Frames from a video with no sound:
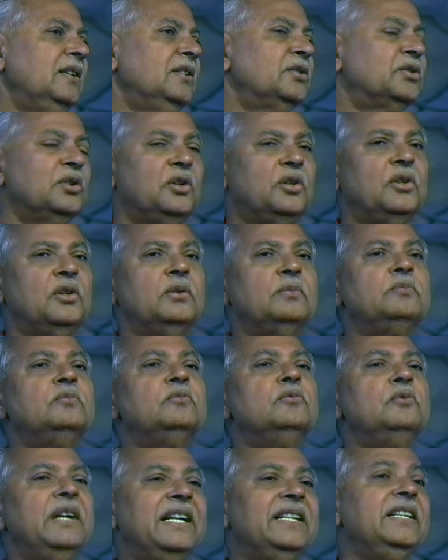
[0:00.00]

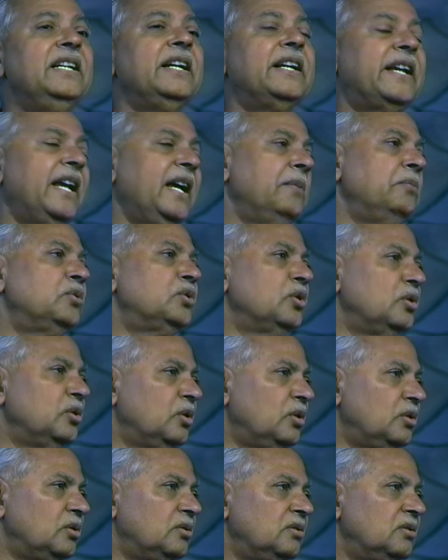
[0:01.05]
So when he came to
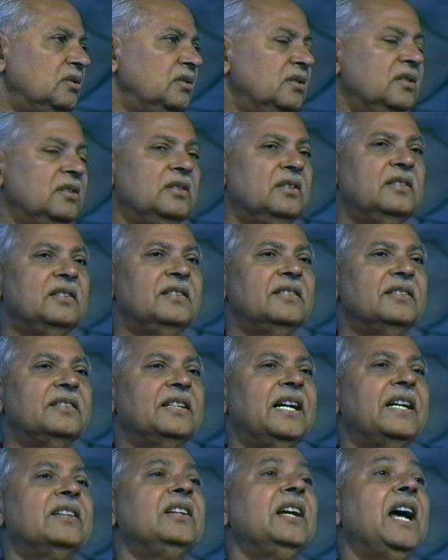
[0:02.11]
know
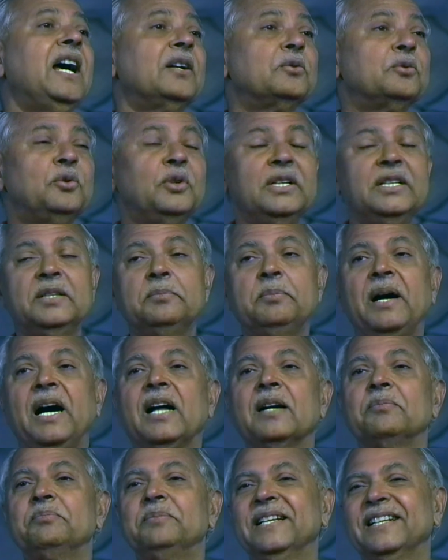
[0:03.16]
that they are going
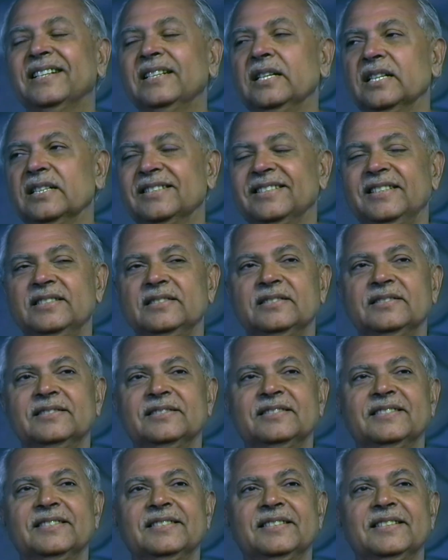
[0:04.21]
for picnic,
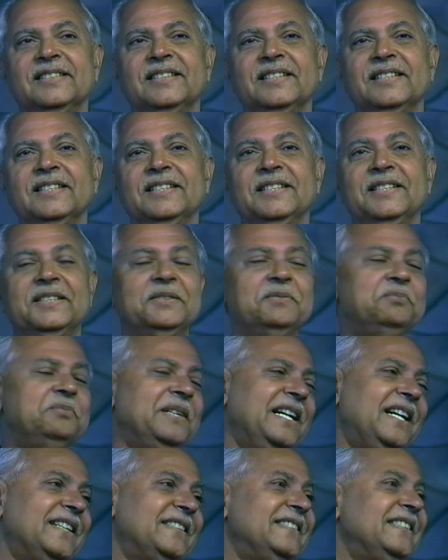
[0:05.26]

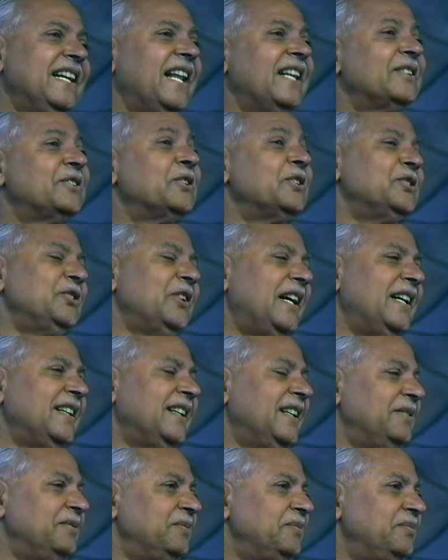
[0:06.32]
Meherji also
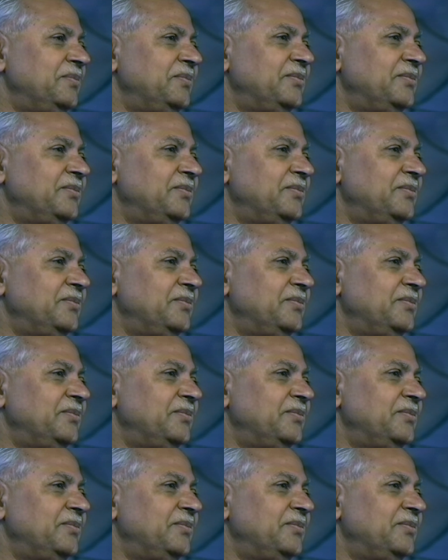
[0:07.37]
joined them.